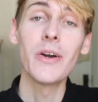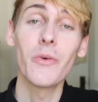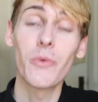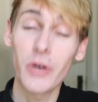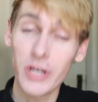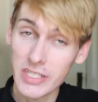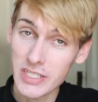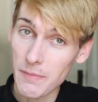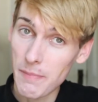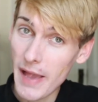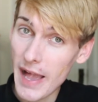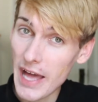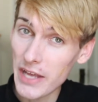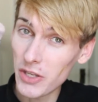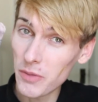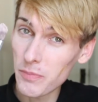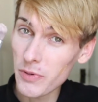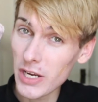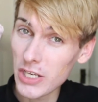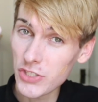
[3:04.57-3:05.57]
Whereas a
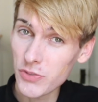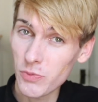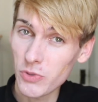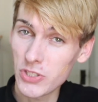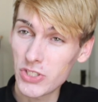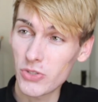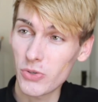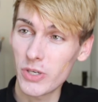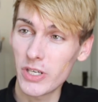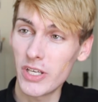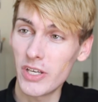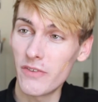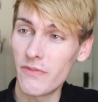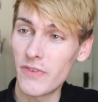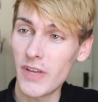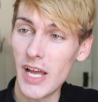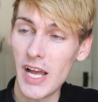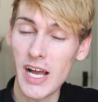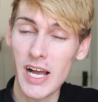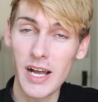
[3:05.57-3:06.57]
paddle brush will sort
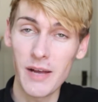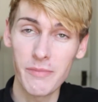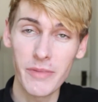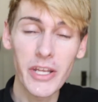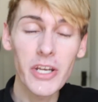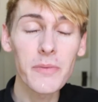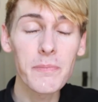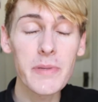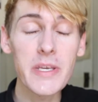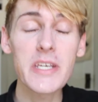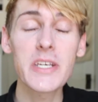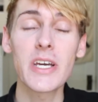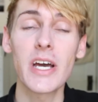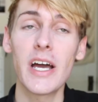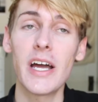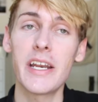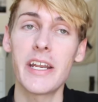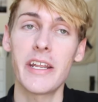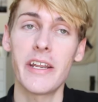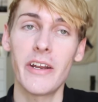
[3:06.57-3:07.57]
of, it'll be
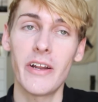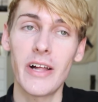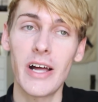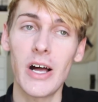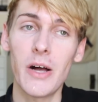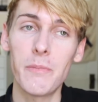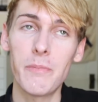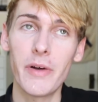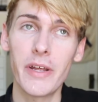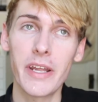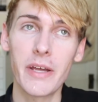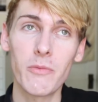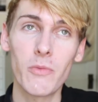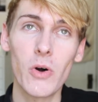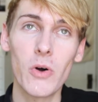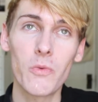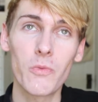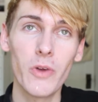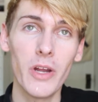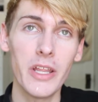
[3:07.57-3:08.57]
good and it'll help, but it
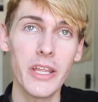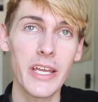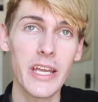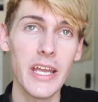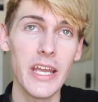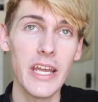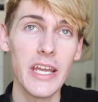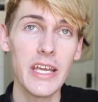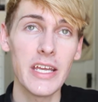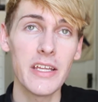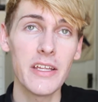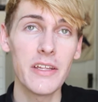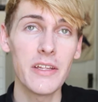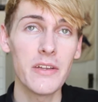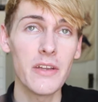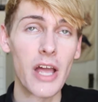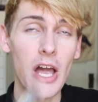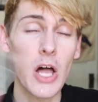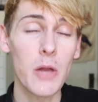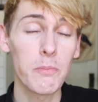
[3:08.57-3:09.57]
won't really
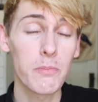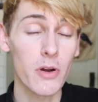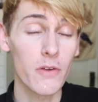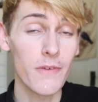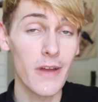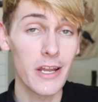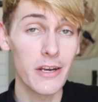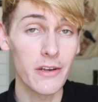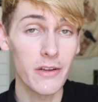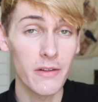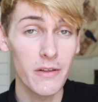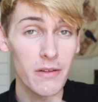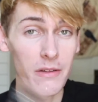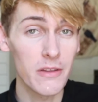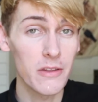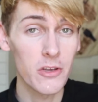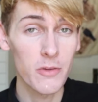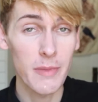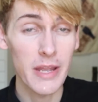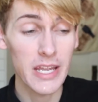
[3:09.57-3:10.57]
help prevent
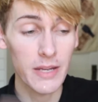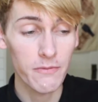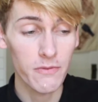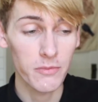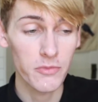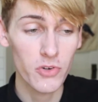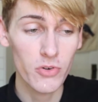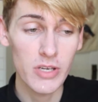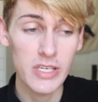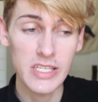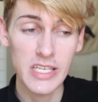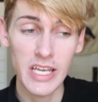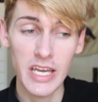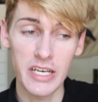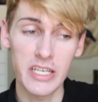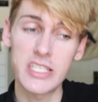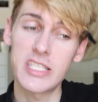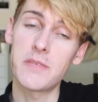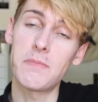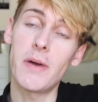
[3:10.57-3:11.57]
your makeup from creasing,
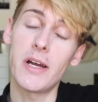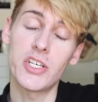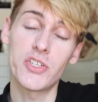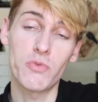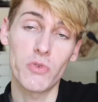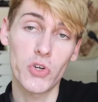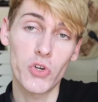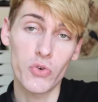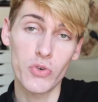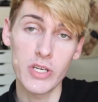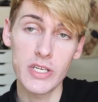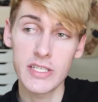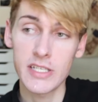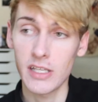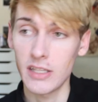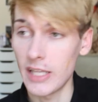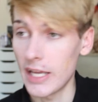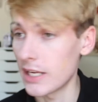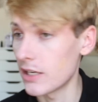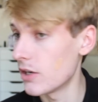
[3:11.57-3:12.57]
and a sponge will crease
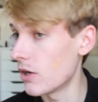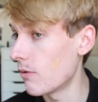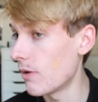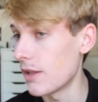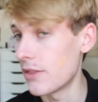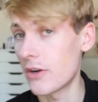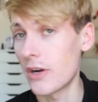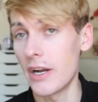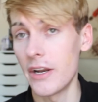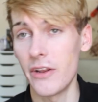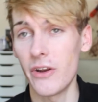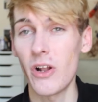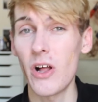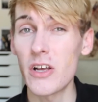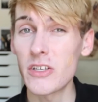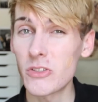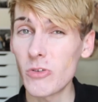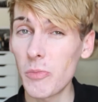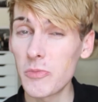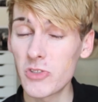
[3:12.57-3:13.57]
like no other, and it'll
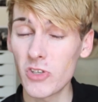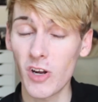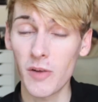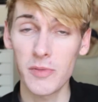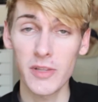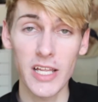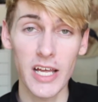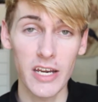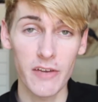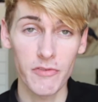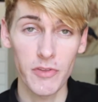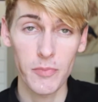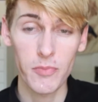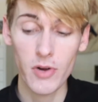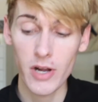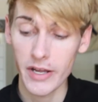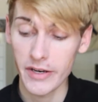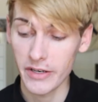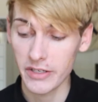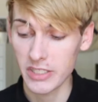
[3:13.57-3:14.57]
also absorb a lot of the
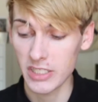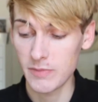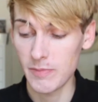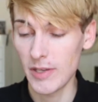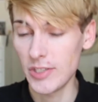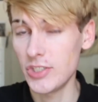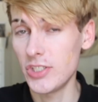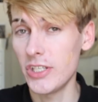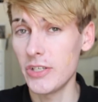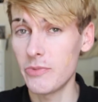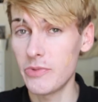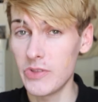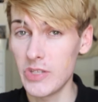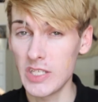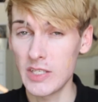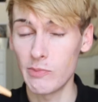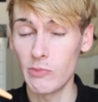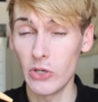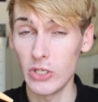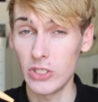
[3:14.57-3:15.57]
product, especially with
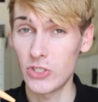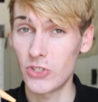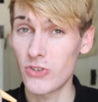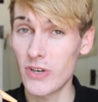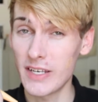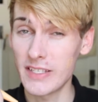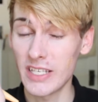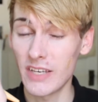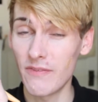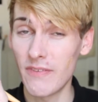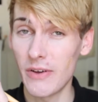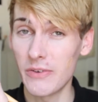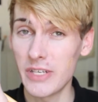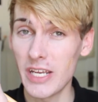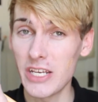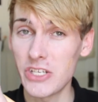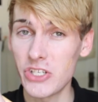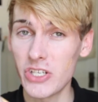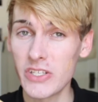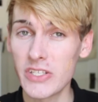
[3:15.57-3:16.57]
these moisturizing
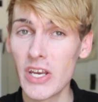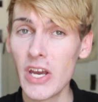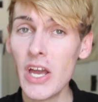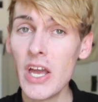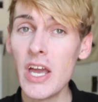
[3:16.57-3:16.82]
foundations.